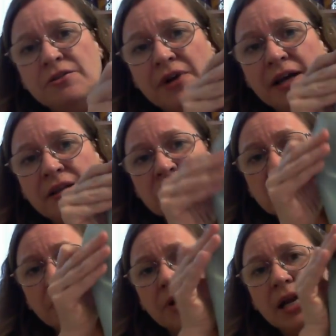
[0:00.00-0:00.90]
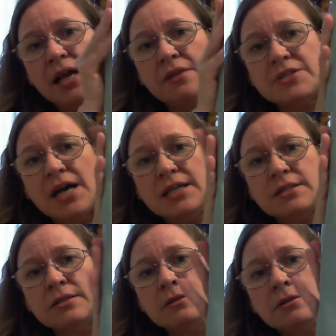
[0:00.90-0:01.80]
to find than just about any other
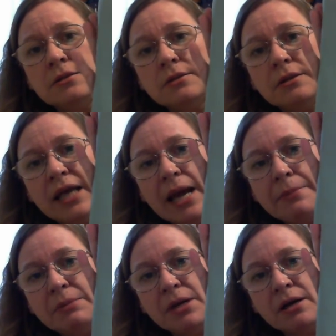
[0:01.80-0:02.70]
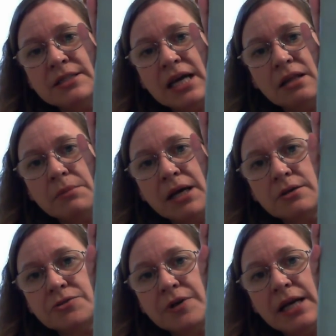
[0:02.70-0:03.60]
size. They happen to be on sale at
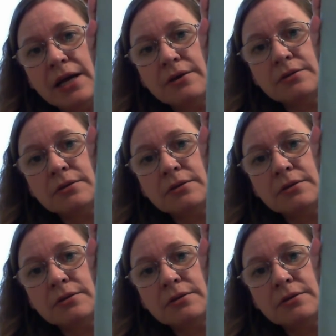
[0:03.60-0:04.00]
Michael's right now.